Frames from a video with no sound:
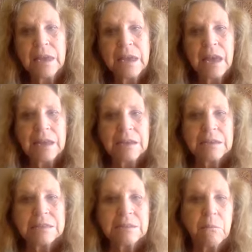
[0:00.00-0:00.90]
And
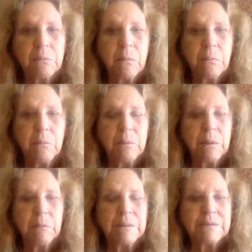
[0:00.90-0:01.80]
so
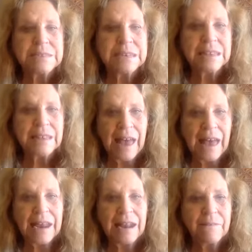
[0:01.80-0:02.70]
we've seen
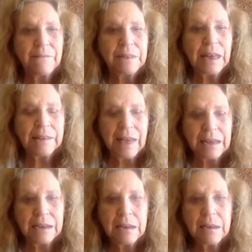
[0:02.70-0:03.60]
that, and I feel like that
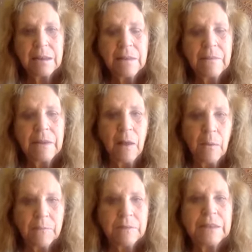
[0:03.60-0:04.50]

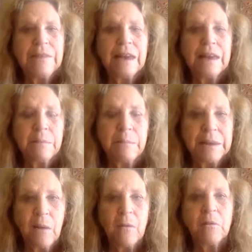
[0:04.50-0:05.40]
hopefully that can be an
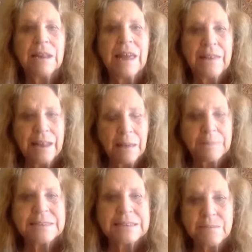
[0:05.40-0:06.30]
overlay that
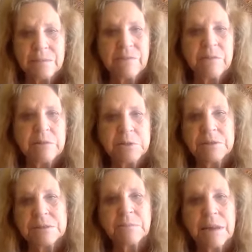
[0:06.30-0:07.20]
helps us for the future
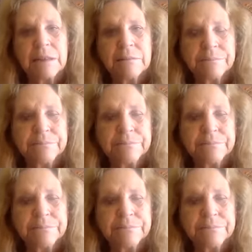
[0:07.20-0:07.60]
as well.